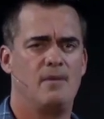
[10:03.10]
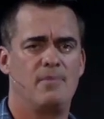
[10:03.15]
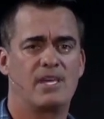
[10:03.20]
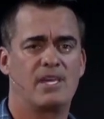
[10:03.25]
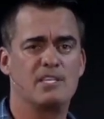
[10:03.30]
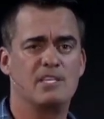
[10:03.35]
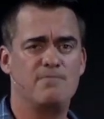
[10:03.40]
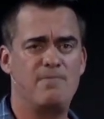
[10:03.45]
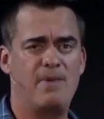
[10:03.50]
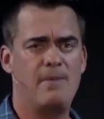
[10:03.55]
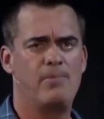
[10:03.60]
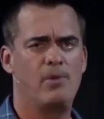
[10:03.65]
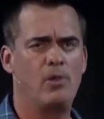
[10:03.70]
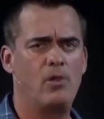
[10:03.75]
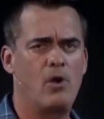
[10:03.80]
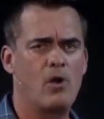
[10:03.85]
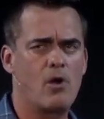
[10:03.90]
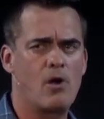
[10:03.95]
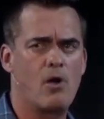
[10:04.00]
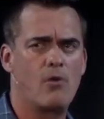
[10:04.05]
Because
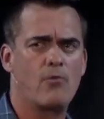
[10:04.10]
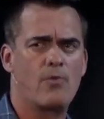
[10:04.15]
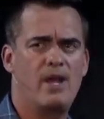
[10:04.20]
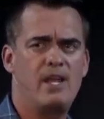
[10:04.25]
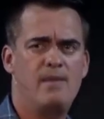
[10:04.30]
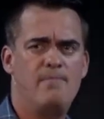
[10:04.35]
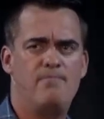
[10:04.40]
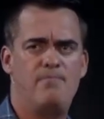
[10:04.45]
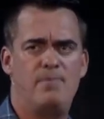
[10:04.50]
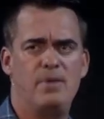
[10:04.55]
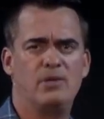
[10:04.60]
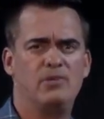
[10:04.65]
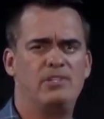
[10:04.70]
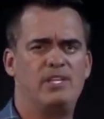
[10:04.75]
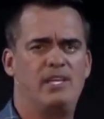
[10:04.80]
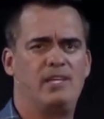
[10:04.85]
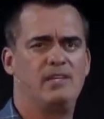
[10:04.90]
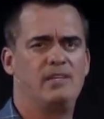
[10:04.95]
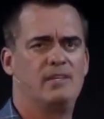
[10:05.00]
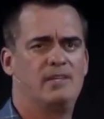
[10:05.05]
people are already
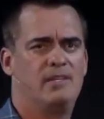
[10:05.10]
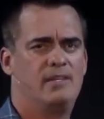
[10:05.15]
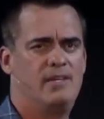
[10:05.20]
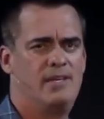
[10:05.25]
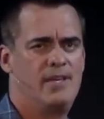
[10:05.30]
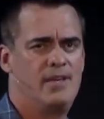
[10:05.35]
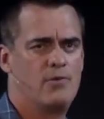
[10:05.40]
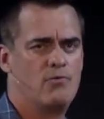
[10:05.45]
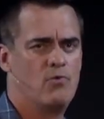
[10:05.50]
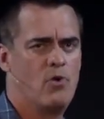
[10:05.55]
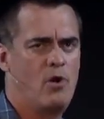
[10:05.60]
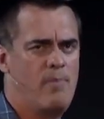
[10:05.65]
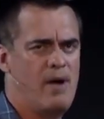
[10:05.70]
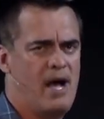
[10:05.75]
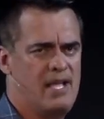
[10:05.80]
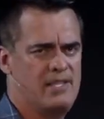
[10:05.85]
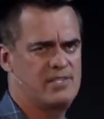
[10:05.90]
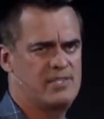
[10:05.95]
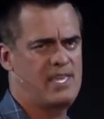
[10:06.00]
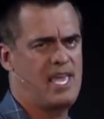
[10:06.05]
building
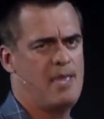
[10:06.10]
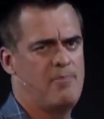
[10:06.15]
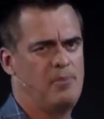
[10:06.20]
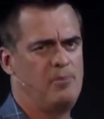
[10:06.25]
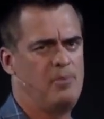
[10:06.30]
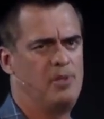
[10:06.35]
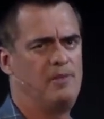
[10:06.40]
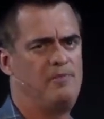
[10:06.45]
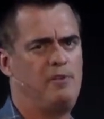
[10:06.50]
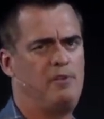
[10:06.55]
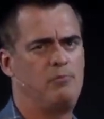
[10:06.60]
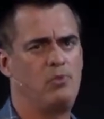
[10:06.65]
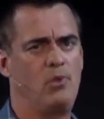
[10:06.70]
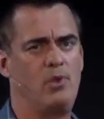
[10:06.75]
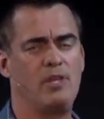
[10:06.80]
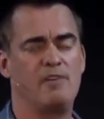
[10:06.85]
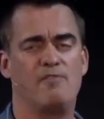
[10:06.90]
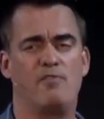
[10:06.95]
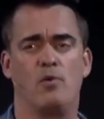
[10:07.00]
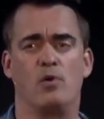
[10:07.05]
robots capable of
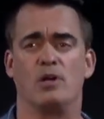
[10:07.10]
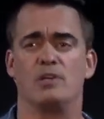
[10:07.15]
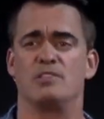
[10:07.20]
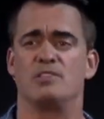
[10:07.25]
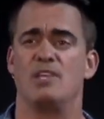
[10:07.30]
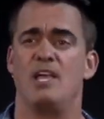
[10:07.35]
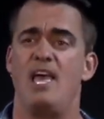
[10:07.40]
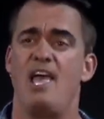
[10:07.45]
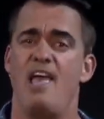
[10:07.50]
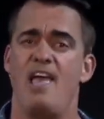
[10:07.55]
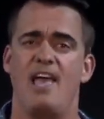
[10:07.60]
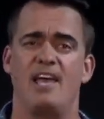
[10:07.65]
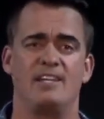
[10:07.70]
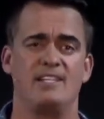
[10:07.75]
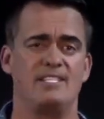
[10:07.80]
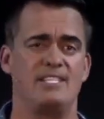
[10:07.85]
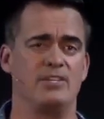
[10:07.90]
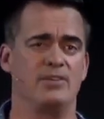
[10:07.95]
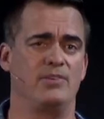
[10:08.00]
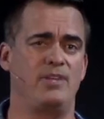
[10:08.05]
deploying force. And
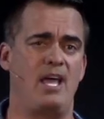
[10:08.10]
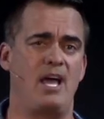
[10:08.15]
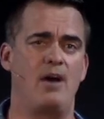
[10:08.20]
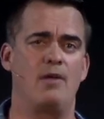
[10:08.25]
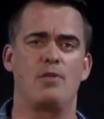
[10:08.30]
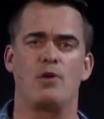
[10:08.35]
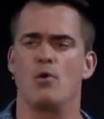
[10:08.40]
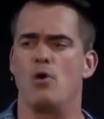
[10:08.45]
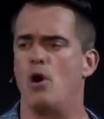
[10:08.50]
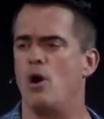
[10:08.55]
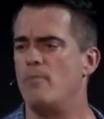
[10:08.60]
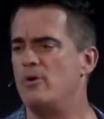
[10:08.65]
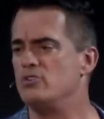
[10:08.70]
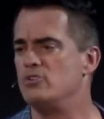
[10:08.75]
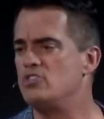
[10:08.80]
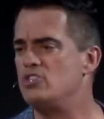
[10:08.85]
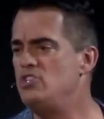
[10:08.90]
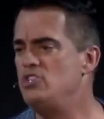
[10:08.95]
until now, they're almost